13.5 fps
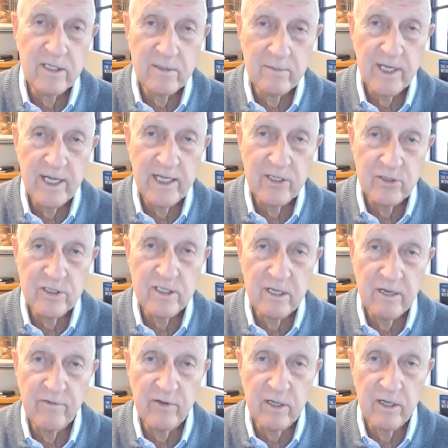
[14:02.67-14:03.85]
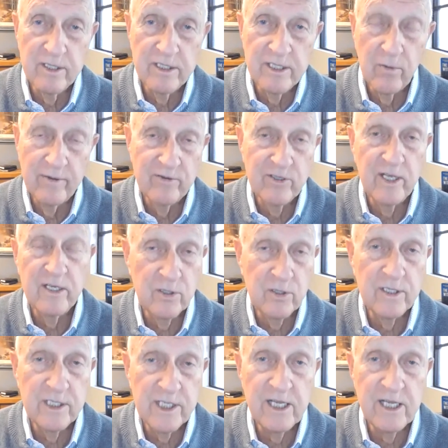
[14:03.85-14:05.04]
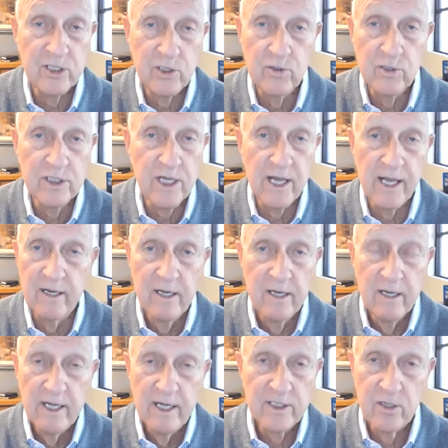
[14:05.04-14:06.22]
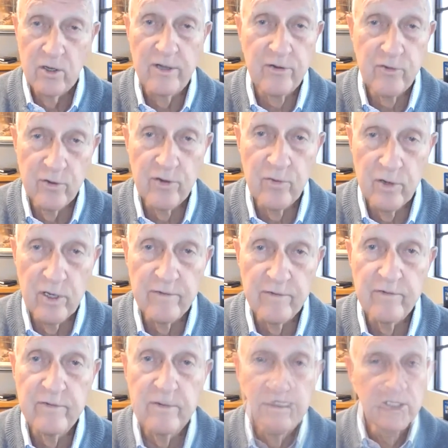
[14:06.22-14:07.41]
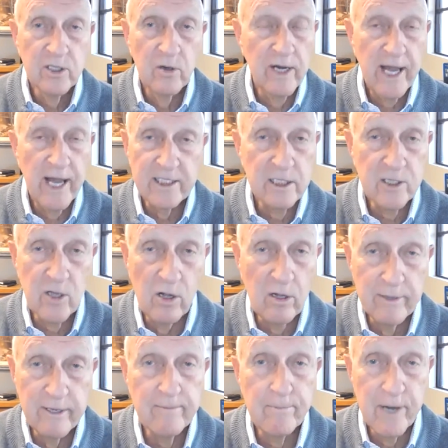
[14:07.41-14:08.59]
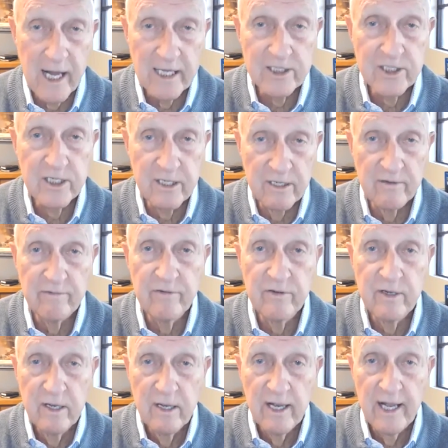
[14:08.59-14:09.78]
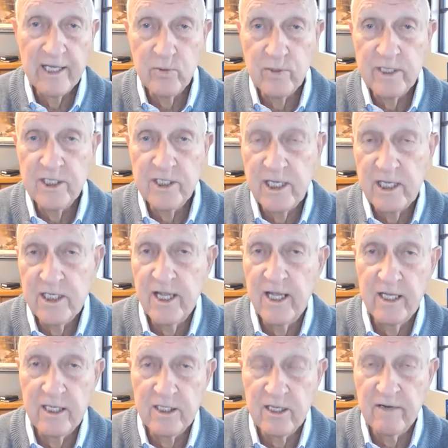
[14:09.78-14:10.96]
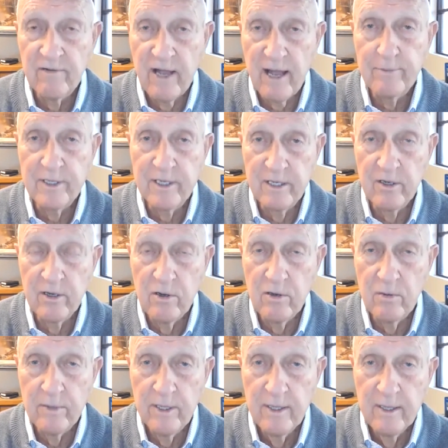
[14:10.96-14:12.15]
Seen some dangers and difficulties that we've seen. Teen suicide has gone through the roof. So it hasn't all been positive as we see things that have happened in the home.